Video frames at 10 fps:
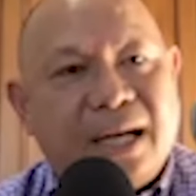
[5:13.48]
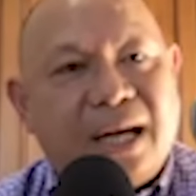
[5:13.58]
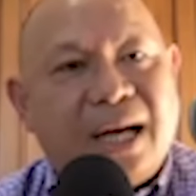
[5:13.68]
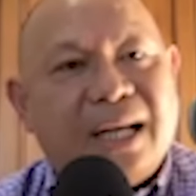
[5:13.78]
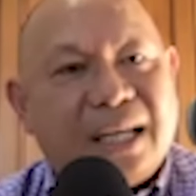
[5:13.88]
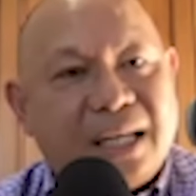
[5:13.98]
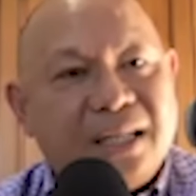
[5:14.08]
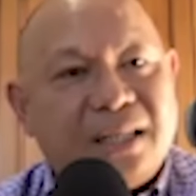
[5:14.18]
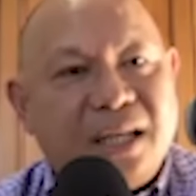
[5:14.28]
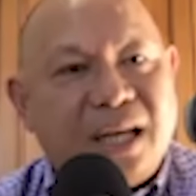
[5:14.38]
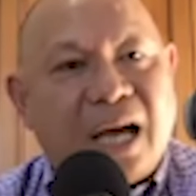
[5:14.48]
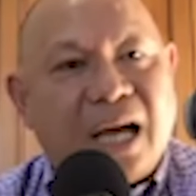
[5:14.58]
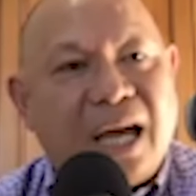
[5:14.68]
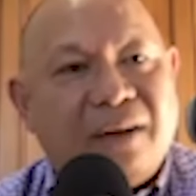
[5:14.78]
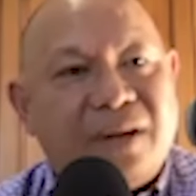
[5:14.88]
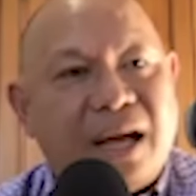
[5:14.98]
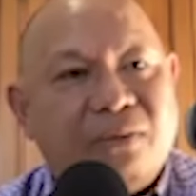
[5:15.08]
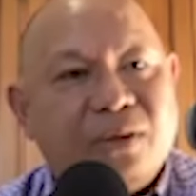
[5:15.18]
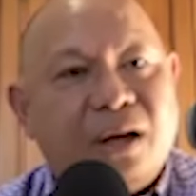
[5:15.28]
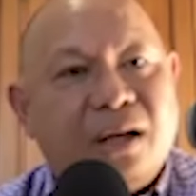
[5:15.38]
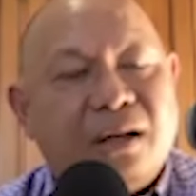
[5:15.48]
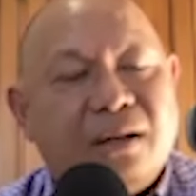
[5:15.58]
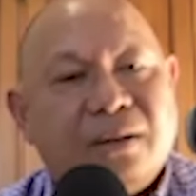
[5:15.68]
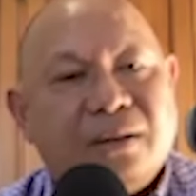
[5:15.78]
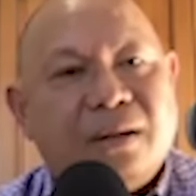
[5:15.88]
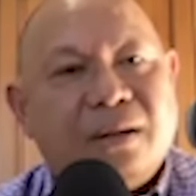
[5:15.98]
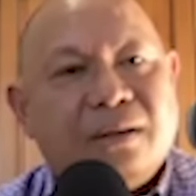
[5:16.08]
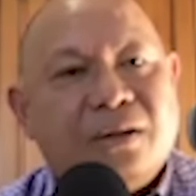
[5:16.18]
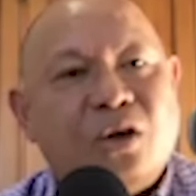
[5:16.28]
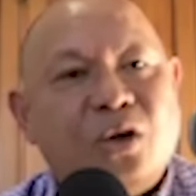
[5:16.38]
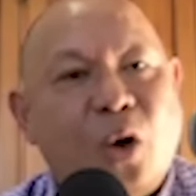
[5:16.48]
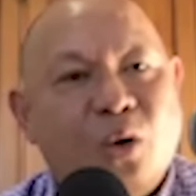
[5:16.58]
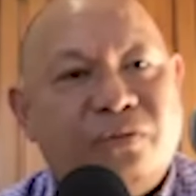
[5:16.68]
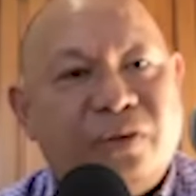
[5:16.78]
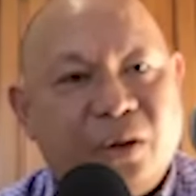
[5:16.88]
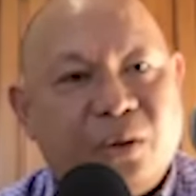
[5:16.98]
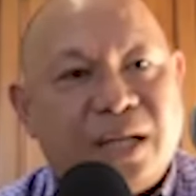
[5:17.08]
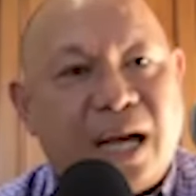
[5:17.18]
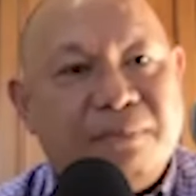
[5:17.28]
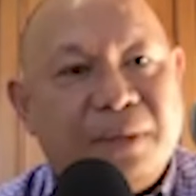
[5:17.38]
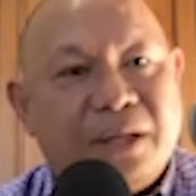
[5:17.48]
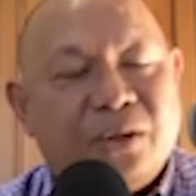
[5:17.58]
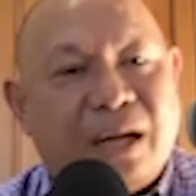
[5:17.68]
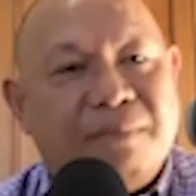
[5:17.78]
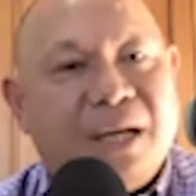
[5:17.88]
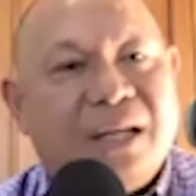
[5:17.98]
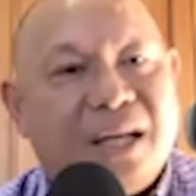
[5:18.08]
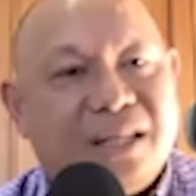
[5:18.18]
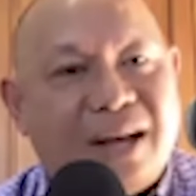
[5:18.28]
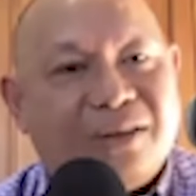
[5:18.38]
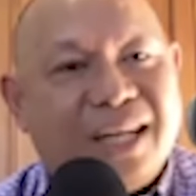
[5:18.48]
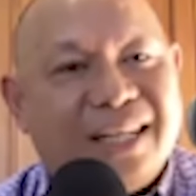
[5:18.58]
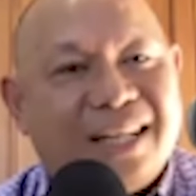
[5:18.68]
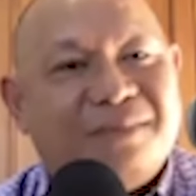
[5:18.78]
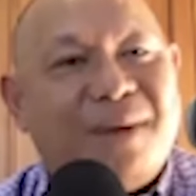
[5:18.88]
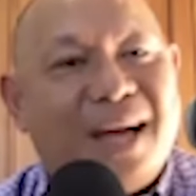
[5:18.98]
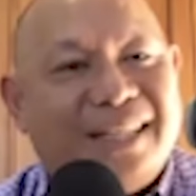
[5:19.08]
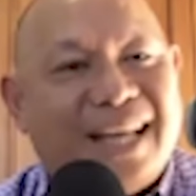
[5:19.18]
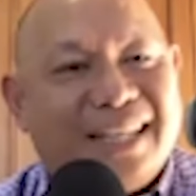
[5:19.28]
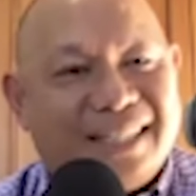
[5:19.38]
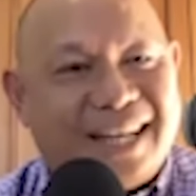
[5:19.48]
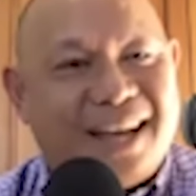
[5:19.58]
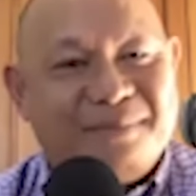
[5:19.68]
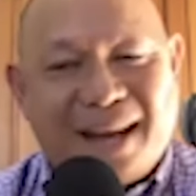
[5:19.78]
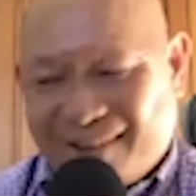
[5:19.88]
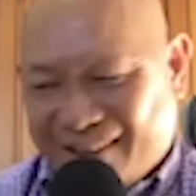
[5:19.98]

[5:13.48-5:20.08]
And I can see I have now gone over your time, because Amelia is now saying that's my daddy's time now.